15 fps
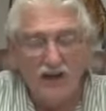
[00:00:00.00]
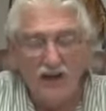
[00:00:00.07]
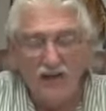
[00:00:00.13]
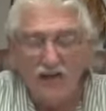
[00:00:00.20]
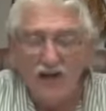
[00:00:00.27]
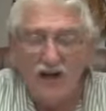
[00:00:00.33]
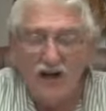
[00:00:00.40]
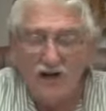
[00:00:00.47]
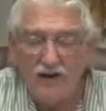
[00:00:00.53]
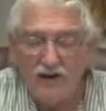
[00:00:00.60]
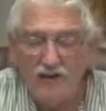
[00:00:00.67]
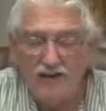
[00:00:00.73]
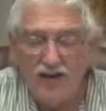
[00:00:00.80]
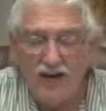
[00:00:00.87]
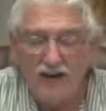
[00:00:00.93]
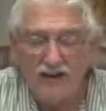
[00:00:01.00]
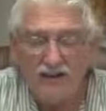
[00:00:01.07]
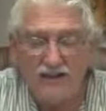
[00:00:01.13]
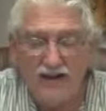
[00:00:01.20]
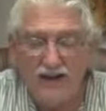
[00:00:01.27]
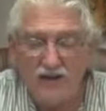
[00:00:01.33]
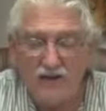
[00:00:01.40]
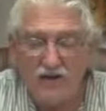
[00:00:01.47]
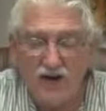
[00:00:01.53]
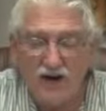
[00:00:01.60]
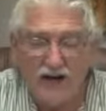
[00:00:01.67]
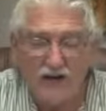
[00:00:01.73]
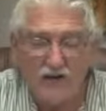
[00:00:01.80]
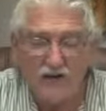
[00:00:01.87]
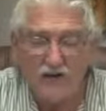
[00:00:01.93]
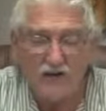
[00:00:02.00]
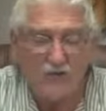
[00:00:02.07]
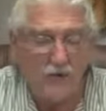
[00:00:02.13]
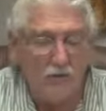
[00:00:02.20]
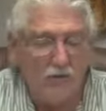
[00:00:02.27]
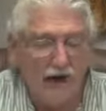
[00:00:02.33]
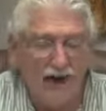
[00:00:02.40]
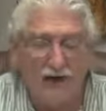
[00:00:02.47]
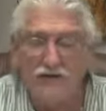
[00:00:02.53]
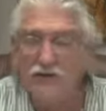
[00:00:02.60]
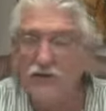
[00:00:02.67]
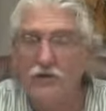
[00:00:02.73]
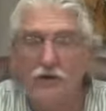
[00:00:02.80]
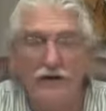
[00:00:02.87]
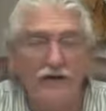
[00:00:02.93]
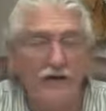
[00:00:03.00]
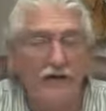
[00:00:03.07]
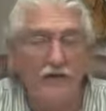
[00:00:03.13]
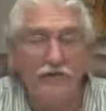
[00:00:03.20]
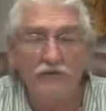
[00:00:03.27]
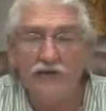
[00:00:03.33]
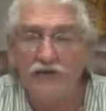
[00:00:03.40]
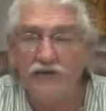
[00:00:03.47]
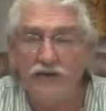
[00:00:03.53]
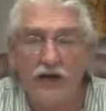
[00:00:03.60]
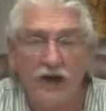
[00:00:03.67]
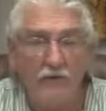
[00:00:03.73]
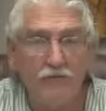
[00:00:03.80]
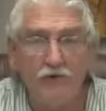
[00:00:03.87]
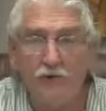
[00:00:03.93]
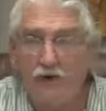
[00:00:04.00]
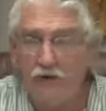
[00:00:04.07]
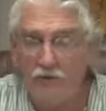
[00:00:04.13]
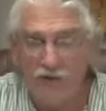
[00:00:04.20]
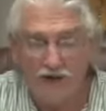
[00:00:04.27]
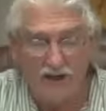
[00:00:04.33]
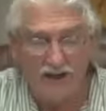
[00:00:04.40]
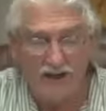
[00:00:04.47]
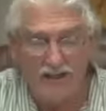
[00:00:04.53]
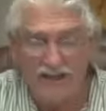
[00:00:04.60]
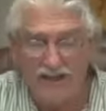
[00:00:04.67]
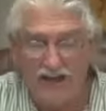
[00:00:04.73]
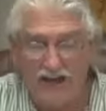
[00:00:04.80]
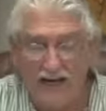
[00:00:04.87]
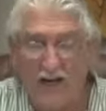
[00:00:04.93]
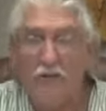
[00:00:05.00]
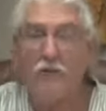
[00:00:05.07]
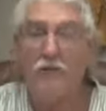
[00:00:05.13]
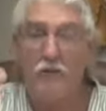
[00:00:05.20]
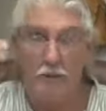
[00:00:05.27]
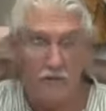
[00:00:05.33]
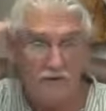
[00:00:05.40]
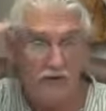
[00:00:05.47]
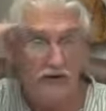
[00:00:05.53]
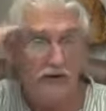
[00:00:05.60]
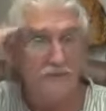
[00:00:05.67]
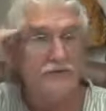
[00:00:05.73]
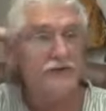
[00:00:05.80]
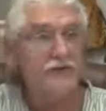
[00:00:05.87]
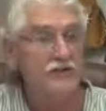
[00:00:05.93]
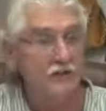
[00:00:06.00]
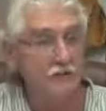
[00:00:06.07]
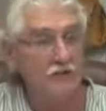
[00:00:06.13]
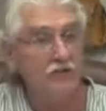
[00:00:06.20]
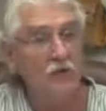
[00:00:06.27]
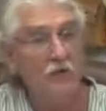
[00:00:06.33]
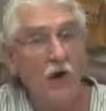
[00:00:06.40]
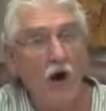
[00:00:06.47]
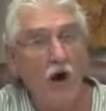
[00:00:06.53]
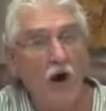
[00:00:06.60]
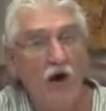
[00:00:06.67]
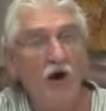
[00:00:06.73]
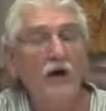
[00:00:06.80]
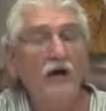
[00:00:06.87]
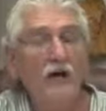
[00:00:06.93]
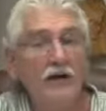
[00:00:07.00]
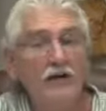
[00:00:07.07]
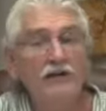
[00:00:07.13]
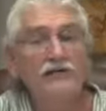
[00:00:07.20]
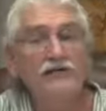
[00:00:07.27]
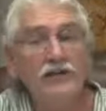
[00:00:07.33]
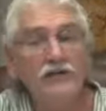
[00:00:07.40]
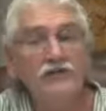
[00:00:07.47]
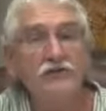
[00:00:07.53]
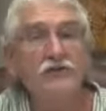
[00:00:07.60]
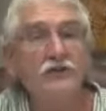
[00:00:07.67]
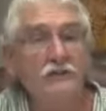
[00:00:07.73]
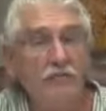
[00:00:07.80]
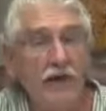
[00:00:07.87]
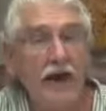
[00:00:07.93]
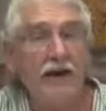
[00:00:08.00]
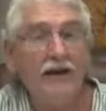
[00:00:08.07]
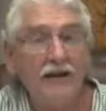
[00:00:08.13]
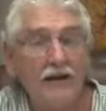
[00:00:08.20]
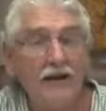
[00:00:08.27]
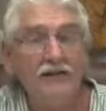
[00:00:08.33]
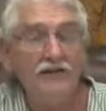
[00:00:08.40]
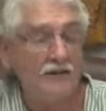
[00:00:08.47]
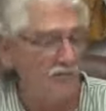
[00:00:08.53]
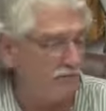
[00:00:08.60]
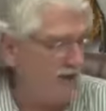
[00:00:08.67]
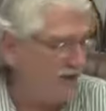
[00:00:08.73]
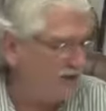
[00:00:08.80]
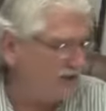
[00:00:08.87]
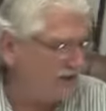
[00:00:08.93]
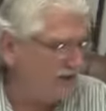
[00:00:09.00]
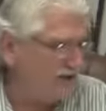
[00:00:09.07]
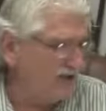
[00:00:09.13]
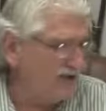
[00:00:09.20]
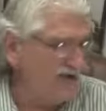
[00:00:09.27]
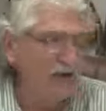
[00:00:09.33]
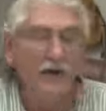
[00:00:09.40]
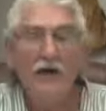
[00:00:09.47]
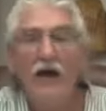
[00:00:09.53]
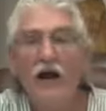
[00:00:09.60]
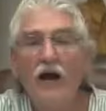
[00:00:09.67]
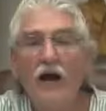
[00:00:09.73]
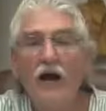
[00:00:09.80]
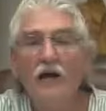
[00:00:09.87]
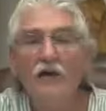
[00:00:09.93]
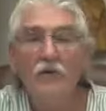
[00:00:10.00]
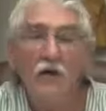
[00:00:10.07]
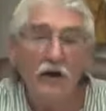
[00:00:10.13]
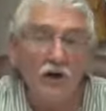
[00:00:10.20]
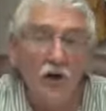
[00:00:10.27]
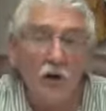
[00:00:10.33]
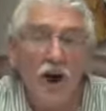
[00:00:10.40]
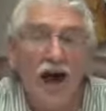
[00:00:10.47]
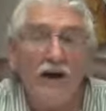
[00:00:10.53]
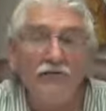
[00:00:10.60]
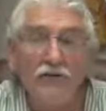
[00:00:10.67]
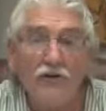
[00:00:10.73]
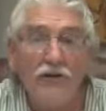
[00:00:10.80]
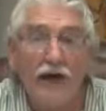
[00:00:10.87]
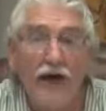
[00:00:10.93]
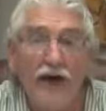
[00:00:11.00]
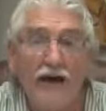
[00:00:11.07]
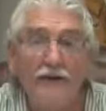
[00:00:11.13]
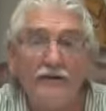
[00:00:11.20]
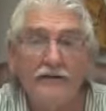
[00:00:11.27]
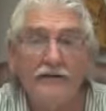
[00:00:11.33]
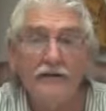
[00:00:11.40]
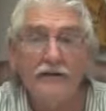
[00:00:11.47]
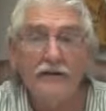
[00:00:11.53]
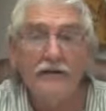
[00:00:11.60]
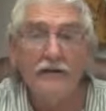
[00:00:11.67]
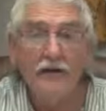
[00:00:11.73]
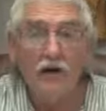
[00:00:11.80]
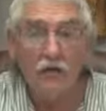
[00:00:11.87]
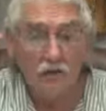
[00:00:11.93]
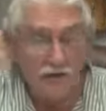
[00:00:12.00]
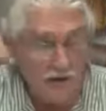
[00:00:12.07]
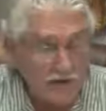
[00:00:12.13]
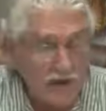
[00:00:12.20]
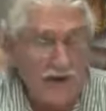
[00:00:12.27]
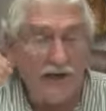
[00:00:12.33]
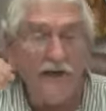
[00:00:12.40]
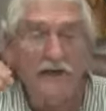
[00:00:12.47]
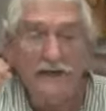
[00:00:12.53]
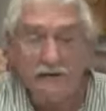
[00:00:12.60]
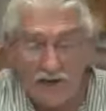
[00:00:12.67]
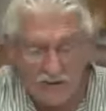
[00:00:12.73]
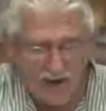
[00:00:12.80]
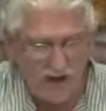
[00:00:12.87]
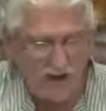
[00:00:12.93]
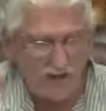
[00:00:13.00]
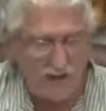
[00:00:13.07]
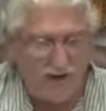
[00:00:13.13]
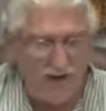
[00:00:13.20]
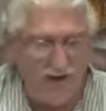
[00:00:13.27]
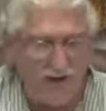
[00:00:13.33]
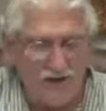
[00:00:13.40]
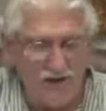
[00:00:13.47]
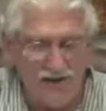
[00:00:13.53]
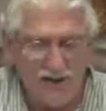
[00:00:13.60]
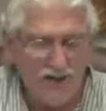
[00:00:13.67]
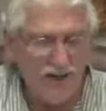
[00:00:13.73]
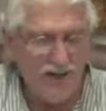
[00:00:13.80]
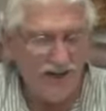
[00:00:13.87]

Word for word: Here you go. He's got uh, chronic irritable bowel, so you want to get in with the GI broom. want to really clean that up. Remember the lymph system in the wall, interstitial lymphatic constipation. Uh, you want to go after that you know, with the kidneys and the adrenals